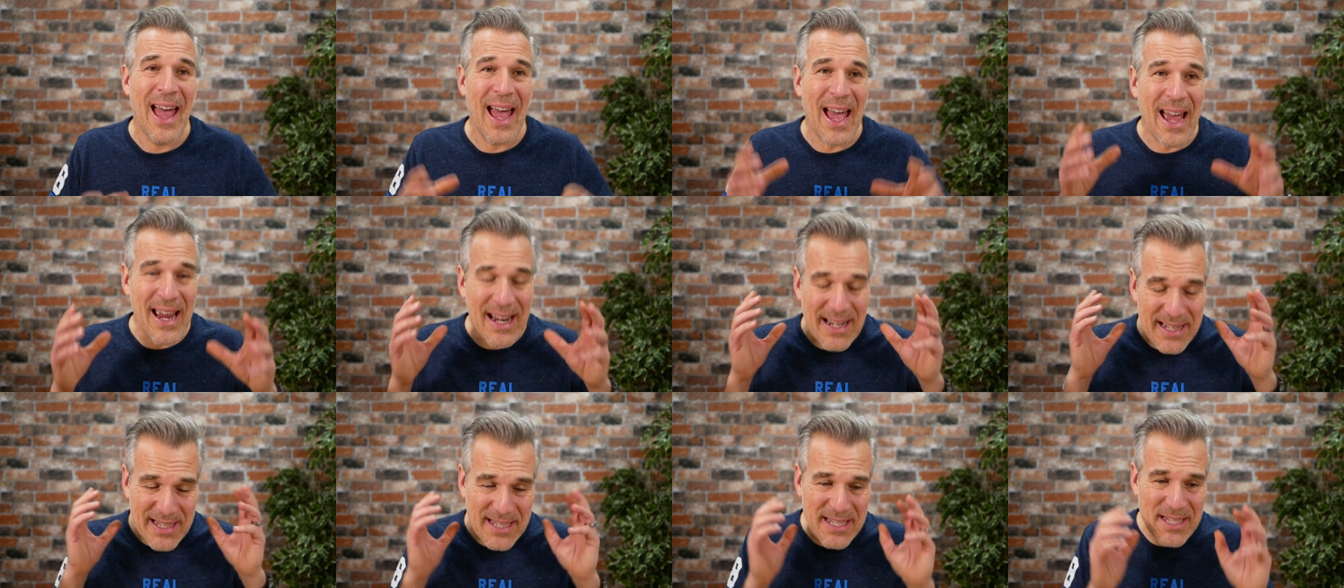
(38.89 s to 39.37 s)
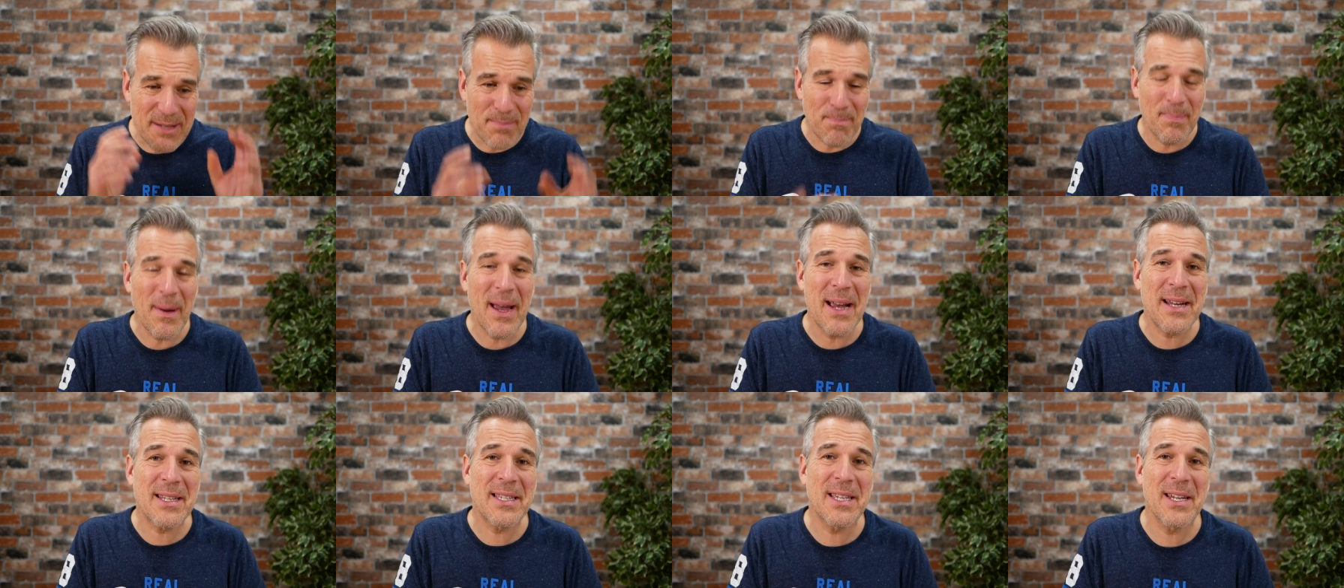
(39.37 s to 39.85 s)

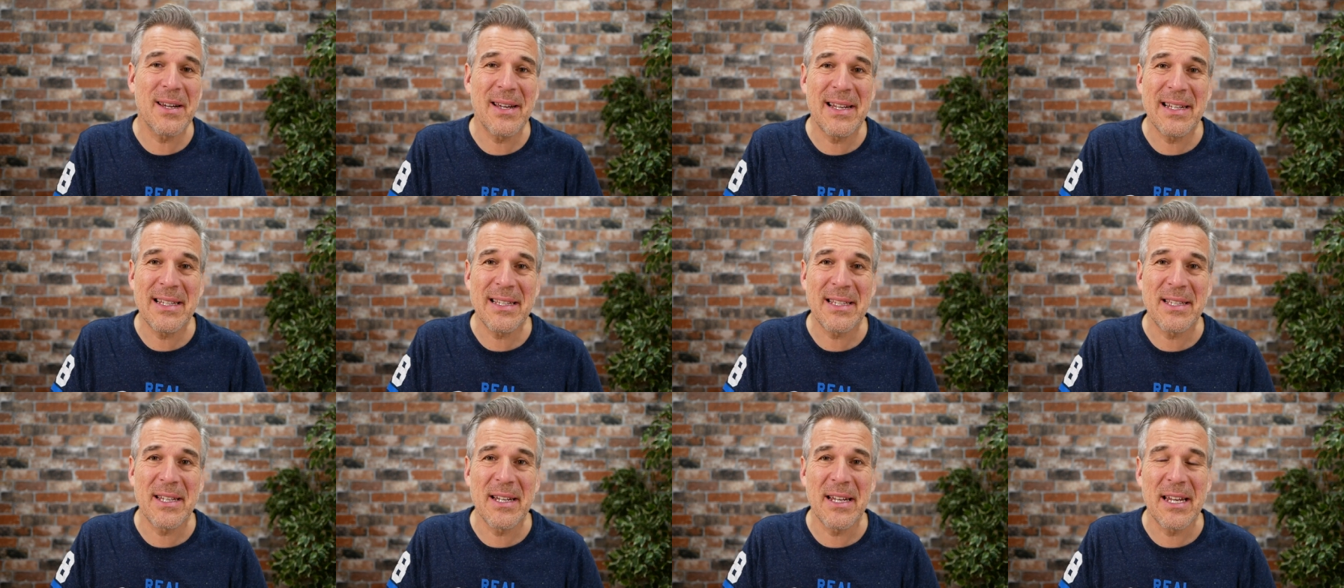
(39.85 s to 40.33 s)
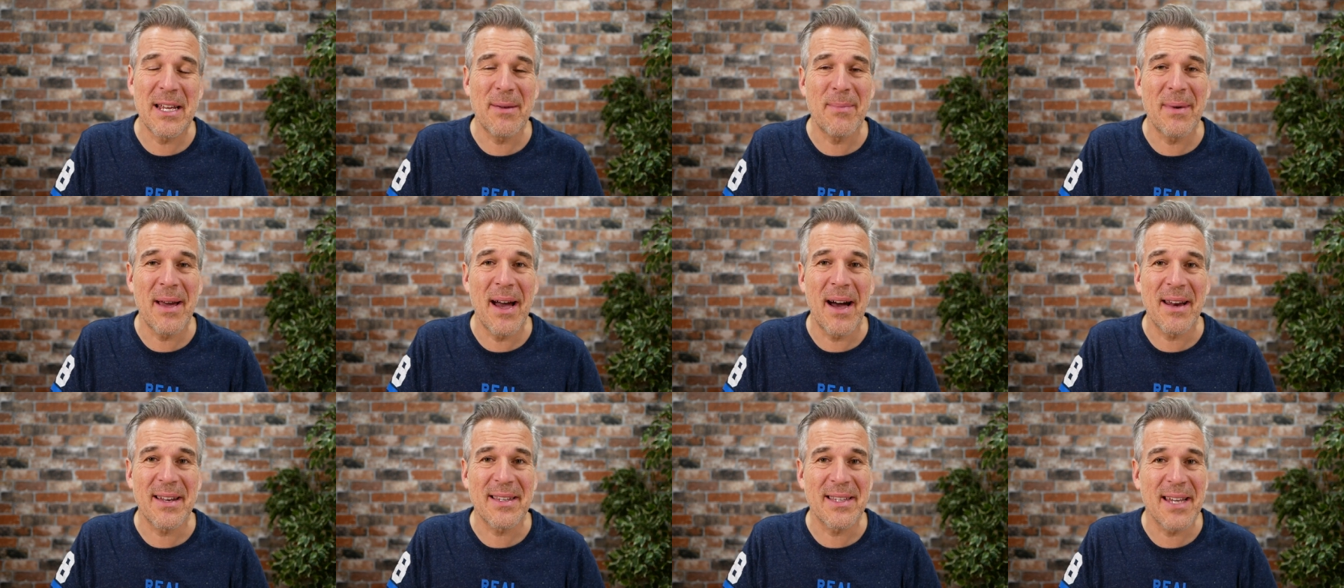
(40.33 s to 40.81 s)
expect to instantly be
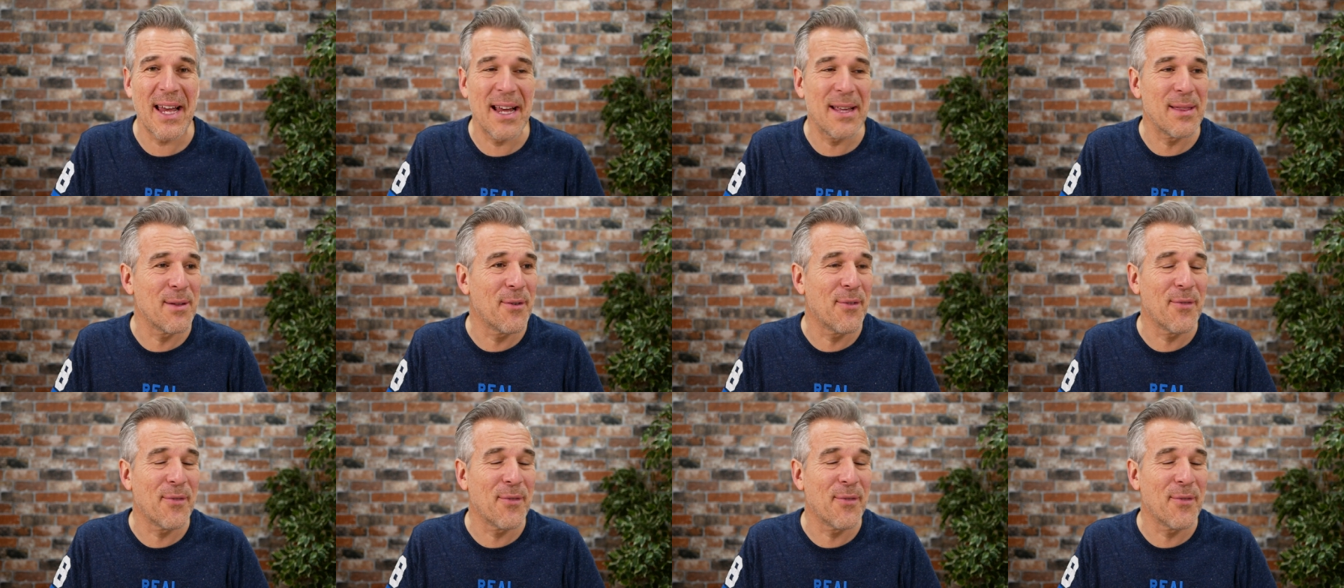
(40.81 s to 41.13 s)
able to take